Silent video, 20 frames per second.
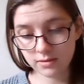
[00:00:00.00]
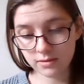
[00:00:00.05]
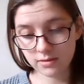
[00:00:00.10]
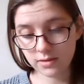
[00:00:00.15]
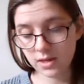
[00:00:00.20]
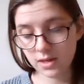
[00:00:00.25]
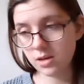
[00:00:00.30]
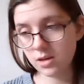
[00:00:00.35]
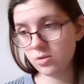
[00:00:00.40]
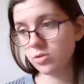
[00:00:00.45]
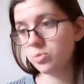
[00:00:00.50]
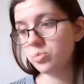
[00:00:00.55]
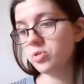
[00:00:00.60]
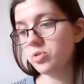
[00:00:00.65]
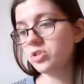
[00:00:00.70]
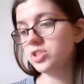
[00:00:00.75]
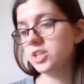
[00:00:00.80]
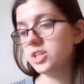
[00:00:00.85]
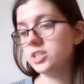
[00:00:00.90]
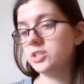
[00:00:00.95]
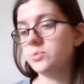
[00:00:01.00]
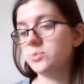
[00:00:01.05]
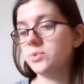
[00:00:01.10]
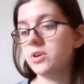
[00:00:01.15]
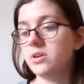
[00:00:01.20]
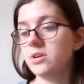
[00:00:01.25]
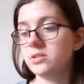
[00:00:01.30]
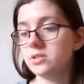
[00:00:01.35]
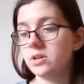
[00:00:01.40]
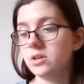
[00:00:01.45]
the other project I
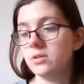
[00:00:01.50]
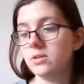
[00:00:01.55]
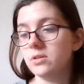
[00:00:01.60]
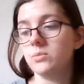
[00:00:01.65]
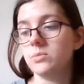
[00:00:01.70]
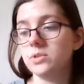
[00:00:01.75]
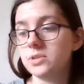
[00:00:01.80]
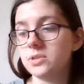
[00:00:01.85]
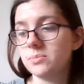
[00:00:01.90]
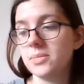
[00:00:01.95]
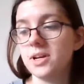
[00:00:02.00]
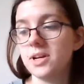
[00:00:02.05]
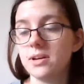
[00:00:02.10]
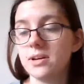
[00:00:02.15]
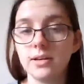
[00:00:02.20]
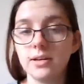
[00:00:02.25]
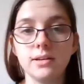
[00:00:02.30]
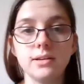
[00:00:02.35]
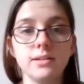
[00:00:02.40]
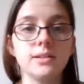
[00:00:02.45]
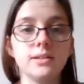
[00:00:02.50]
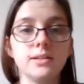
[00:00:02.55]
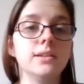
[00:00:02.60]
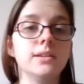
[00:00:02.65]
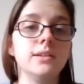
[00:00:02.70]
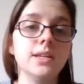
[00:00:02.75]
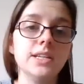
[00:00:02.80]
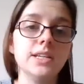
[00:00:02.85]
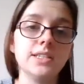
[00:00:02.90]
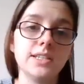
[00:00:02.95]
worked on was my
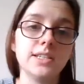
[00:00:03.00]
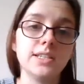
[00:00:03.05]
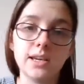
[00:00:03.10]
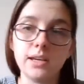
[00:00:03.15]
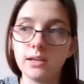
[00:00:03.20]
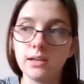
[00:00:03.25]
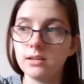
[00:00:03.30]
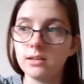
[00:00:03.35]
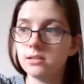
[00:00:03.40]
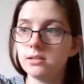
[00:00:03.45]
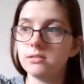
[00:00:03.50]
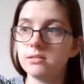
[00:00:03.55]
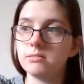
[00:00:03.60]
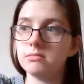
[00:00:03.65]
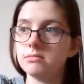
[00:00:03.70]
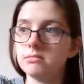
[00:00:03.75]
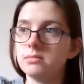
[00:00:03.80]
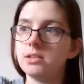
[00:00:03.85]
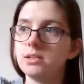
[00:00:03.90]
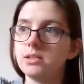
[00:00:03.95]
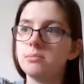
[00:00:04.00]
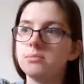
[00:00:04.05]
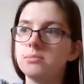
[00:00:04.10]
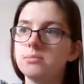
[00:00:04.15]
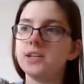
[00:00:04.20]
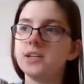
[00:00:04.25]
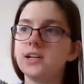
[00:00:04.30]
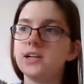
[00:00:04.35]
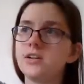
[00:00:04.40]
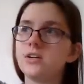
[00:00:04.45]
knitting
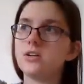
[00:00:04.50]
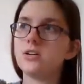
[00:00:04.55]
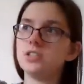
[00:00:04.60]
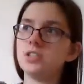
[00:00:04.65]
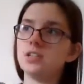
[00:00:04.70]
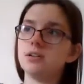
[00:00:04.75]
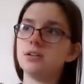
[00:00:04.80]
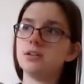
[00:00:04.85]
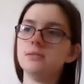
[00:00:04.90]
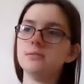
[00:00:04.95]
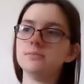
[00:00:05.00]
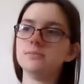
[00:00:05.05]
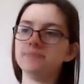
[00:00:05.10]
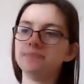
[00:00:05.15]
campsite cardigan.